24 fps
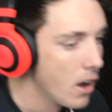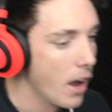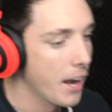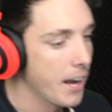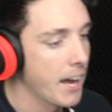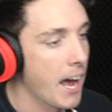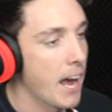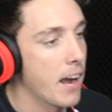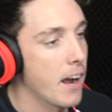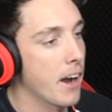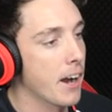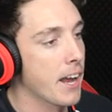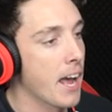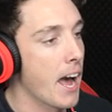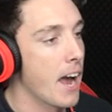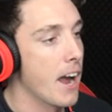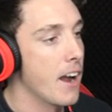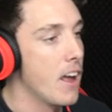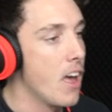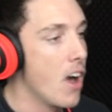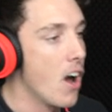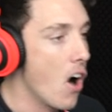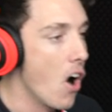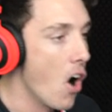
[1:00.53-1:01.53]
Okay,
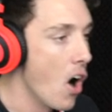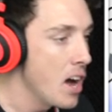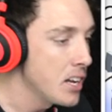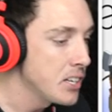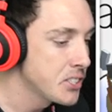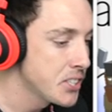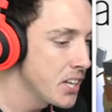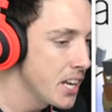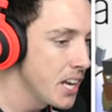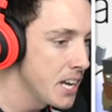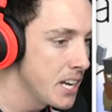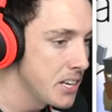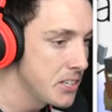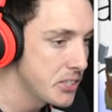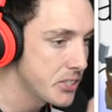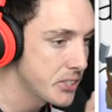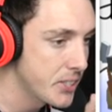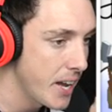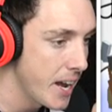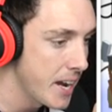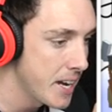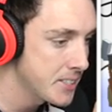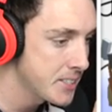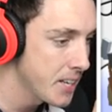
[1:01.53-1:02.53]
okay. I see
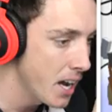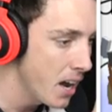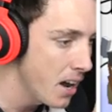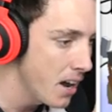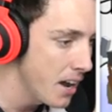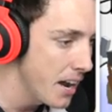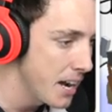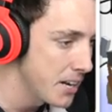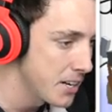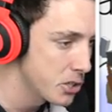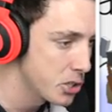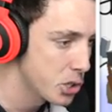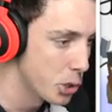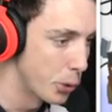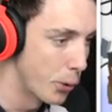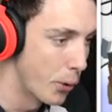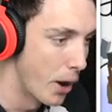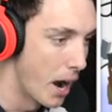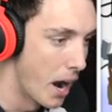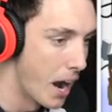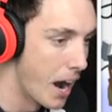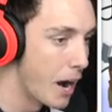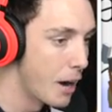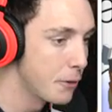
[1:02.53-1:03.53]
Santa and a
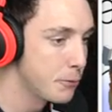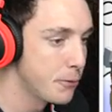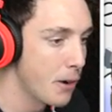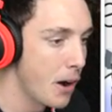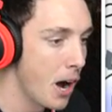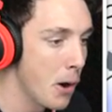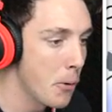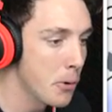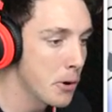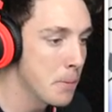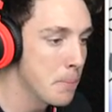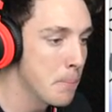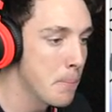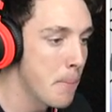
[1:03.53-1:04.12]
giraffe. I want to